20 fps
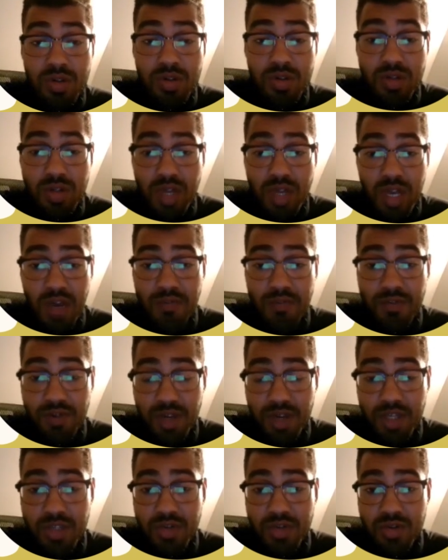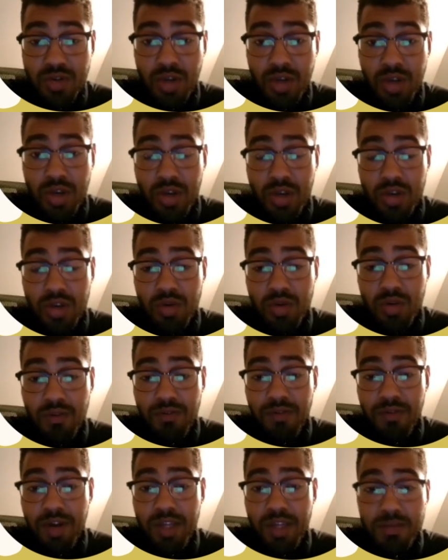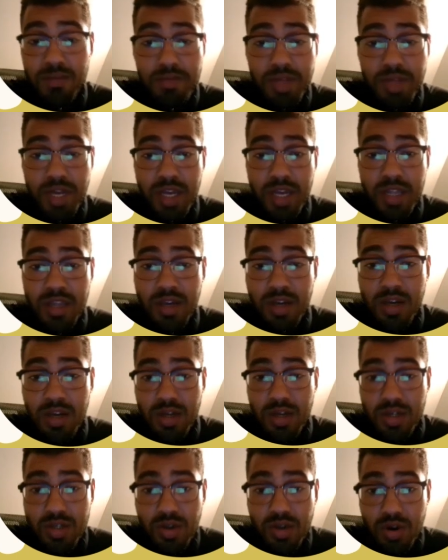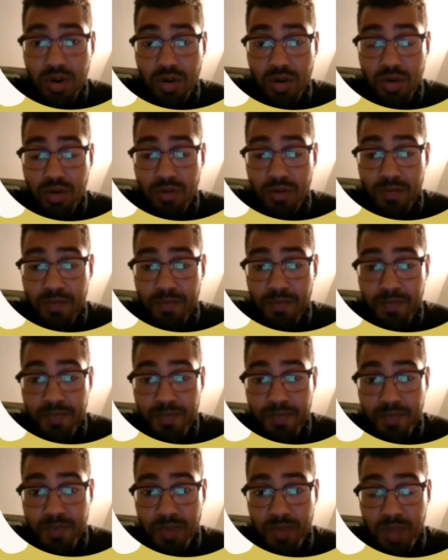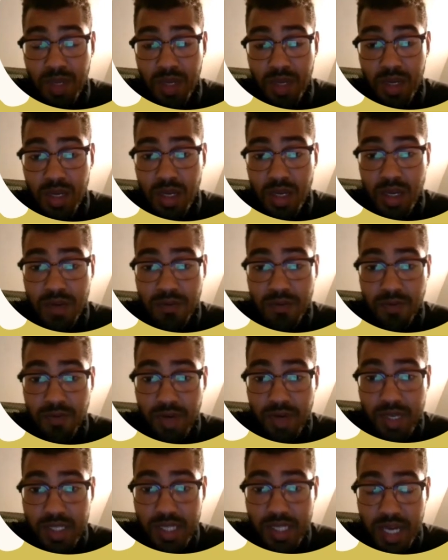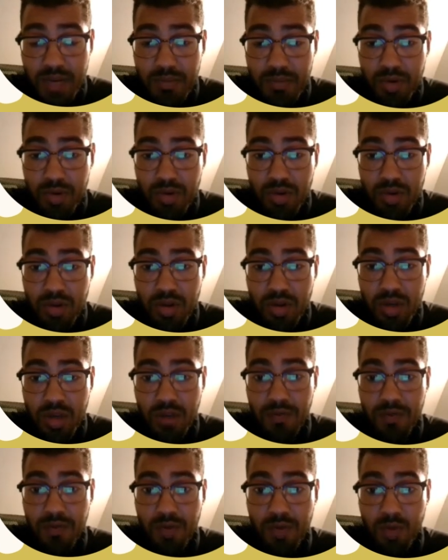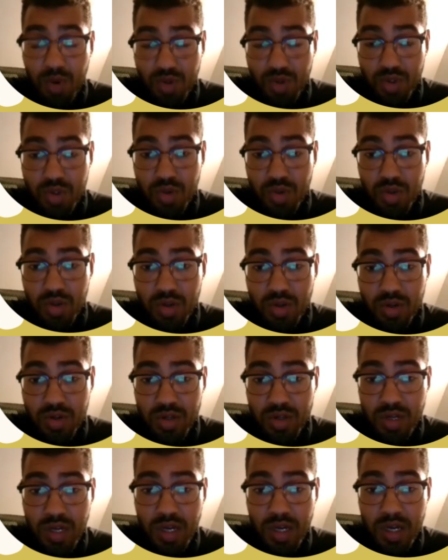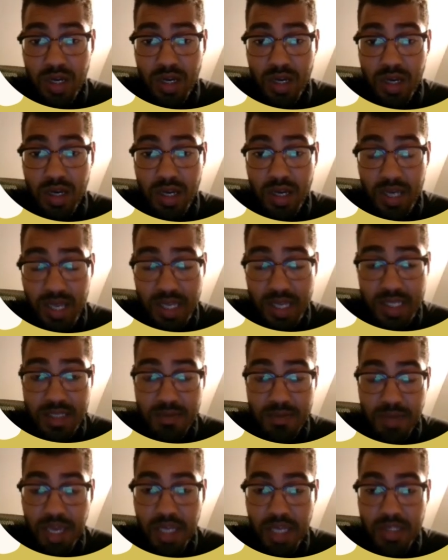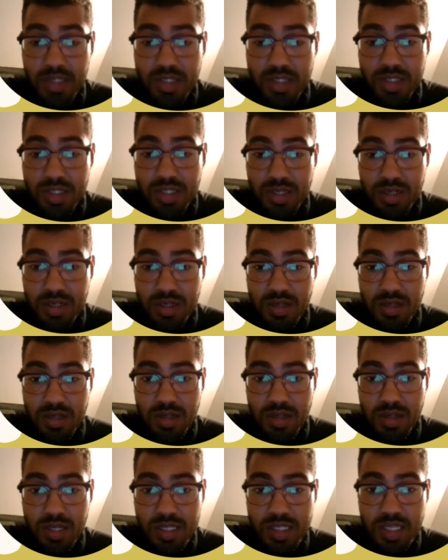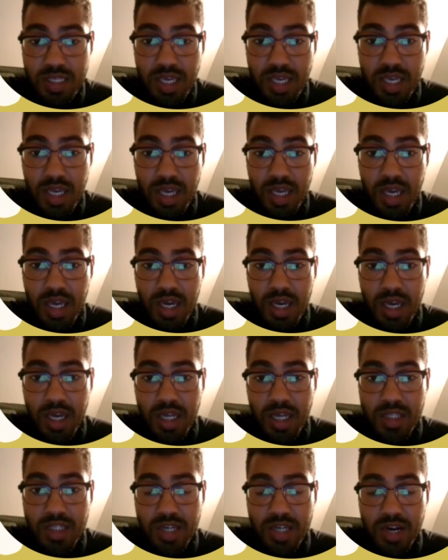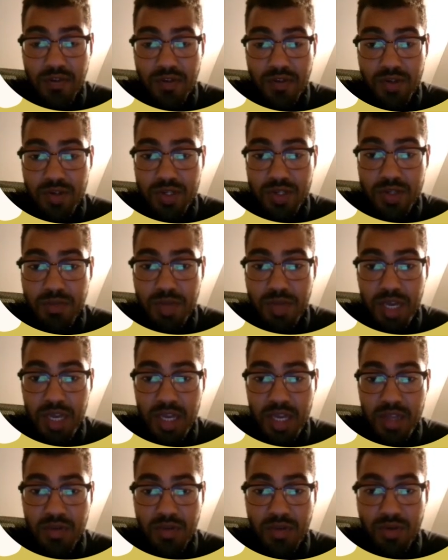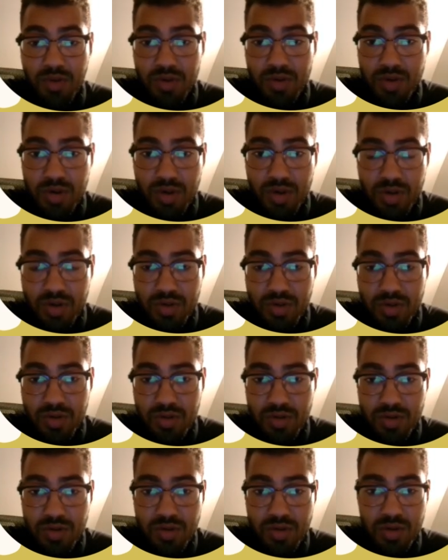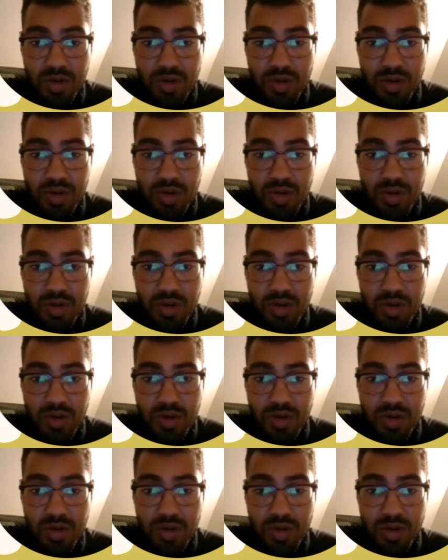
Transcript: have a reason, you'll find a plan. So, for example, if you want to learn any Spanish, let's say, and travel to Spain or to